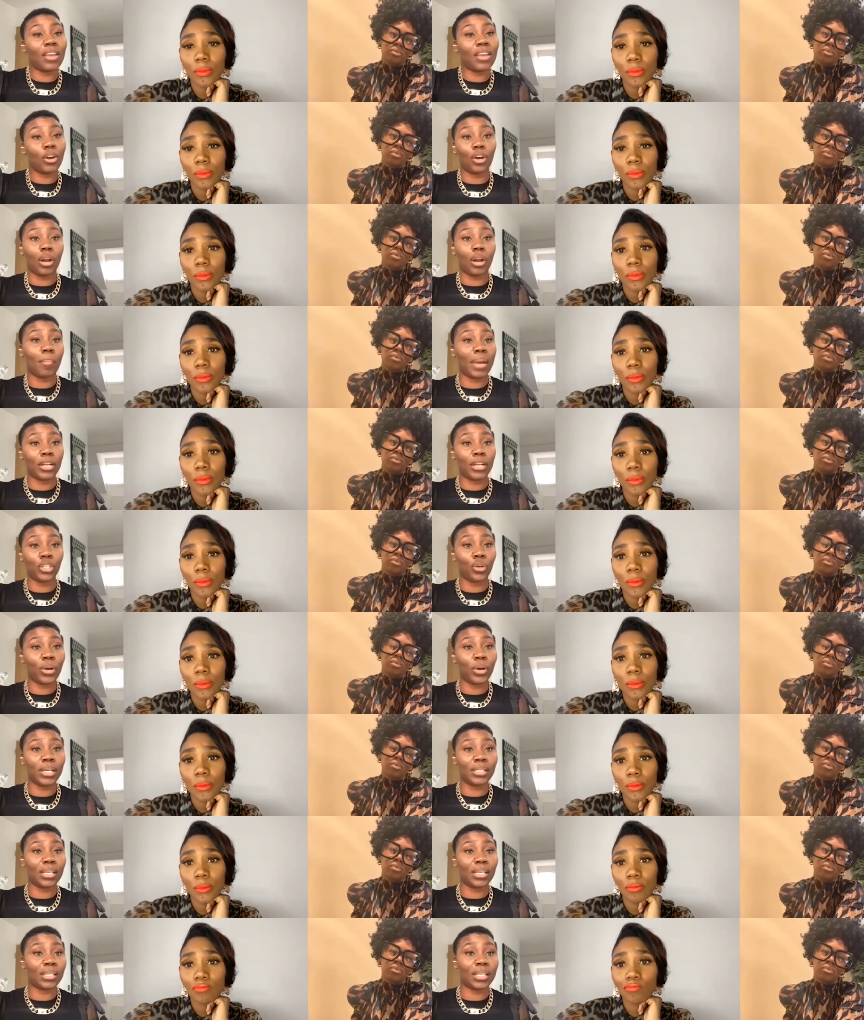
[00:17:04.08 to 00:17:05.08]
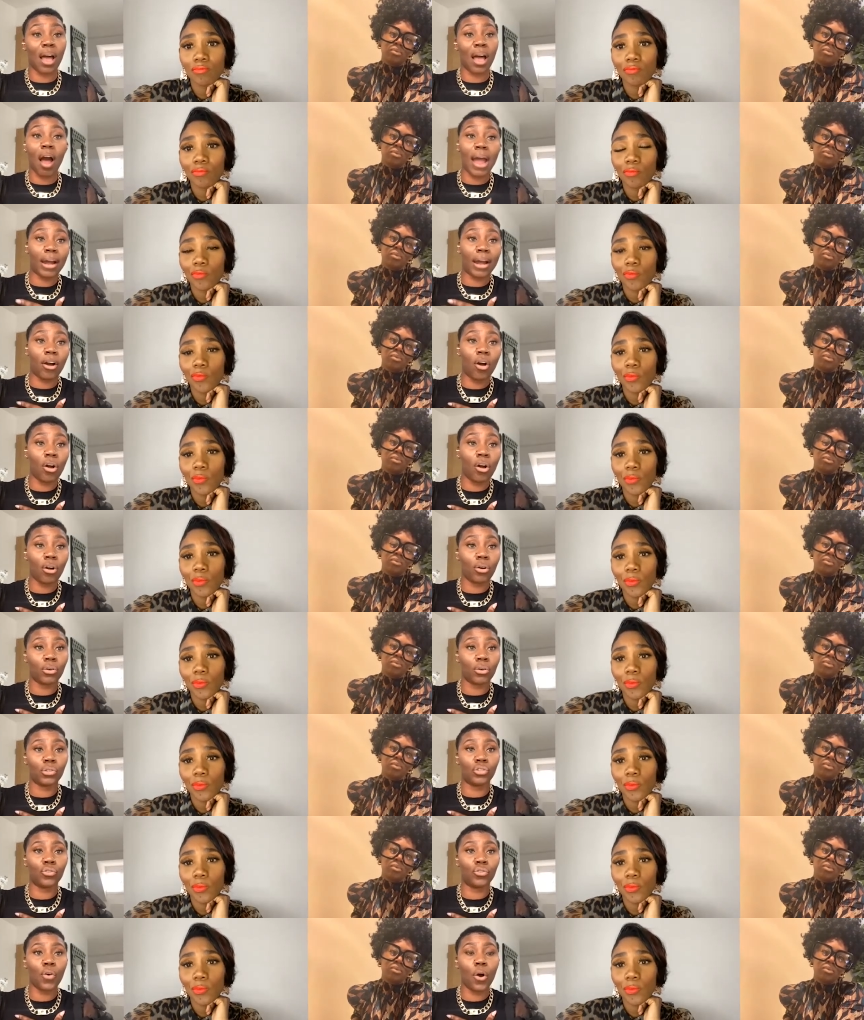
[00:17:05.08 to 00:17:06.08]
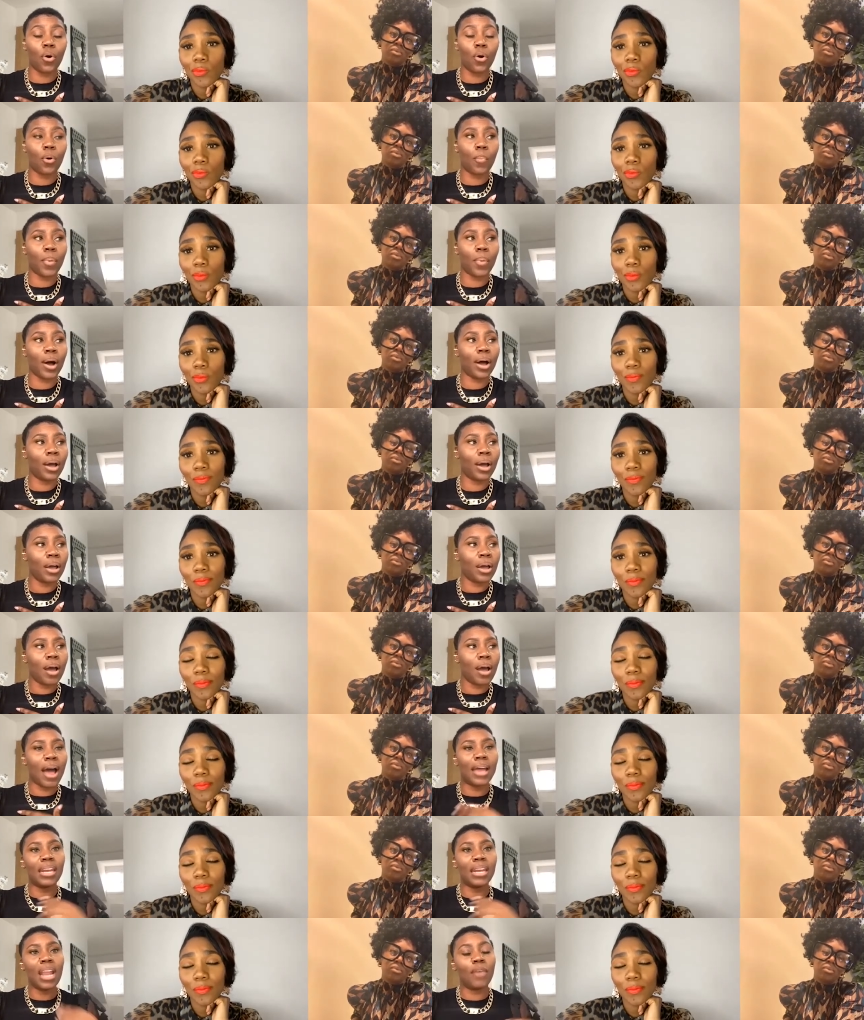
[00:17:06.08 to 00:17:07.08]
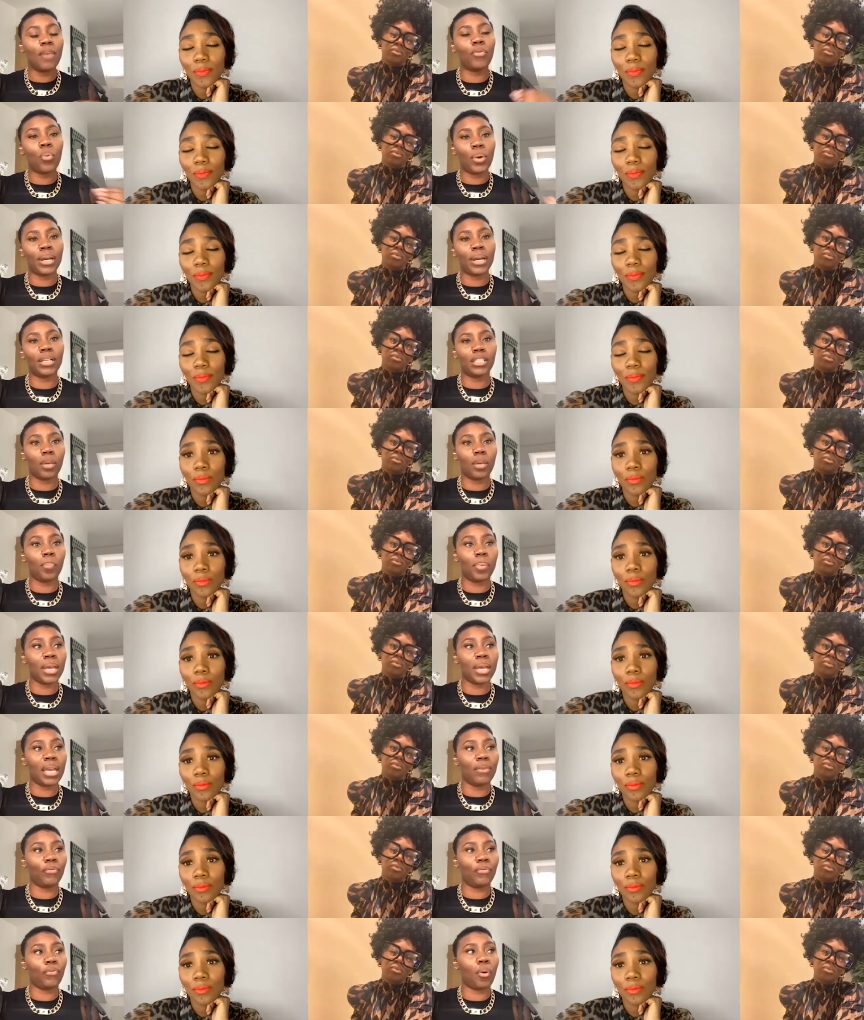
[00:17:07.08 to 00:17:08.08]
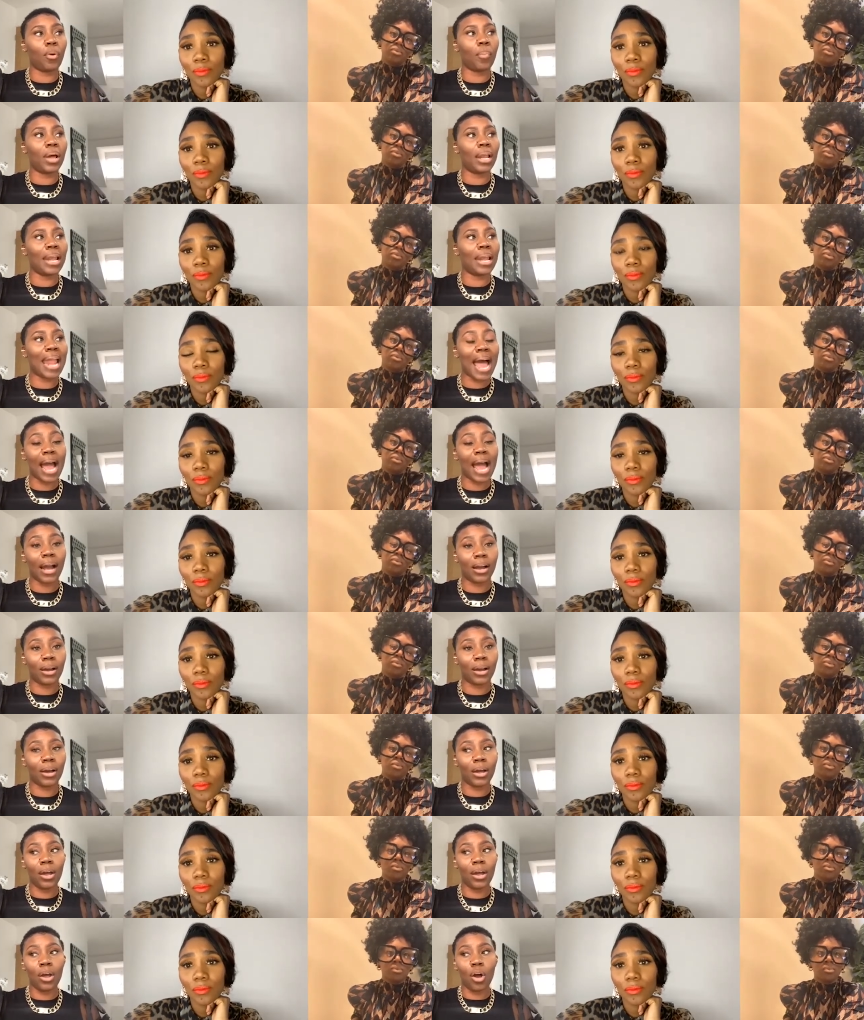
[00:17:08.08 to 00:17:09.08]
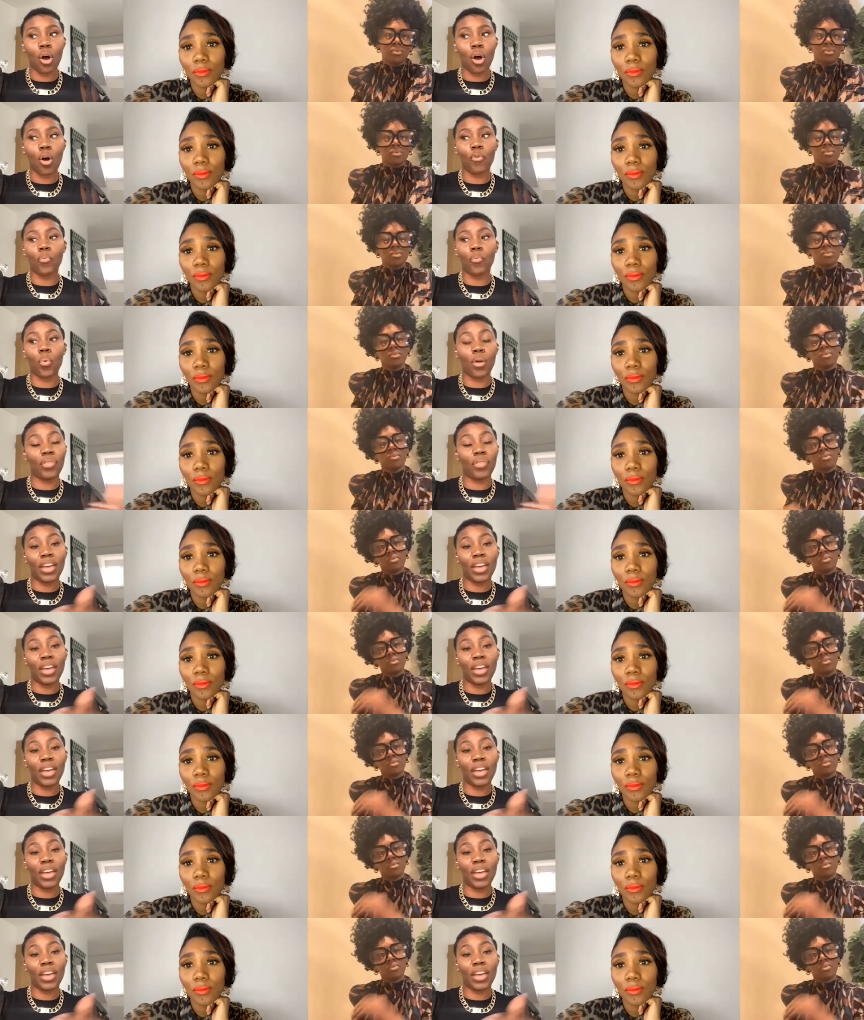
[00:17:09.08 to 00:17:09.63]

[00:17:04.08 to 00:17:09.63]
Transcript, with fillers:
Speaker 1: going to make choices that I can't control, but I never want it to be from a lack of what they're